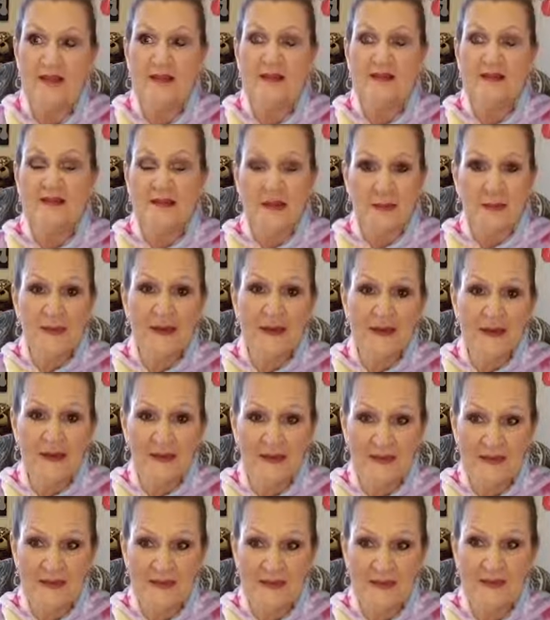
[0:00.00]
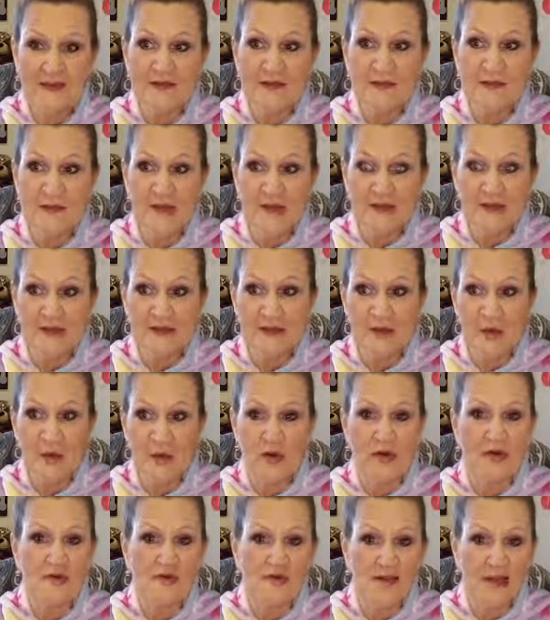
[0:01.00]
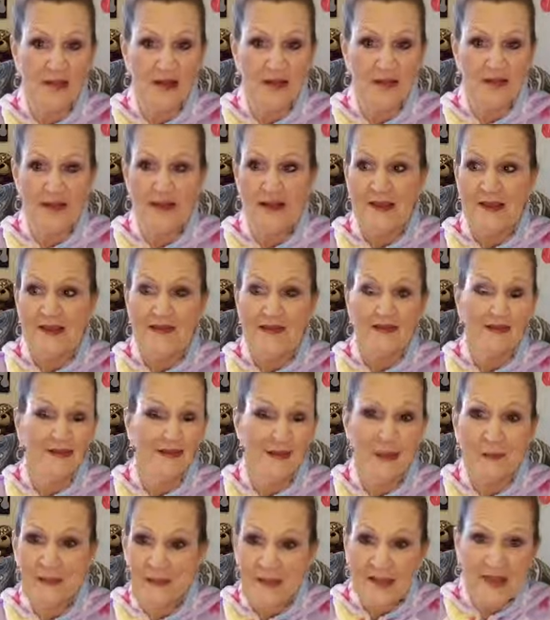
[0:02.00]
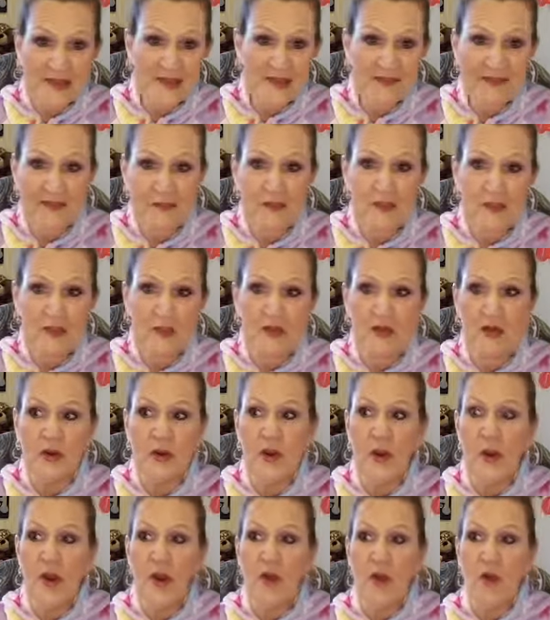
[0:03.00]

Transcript: somebody else has built or done something similar,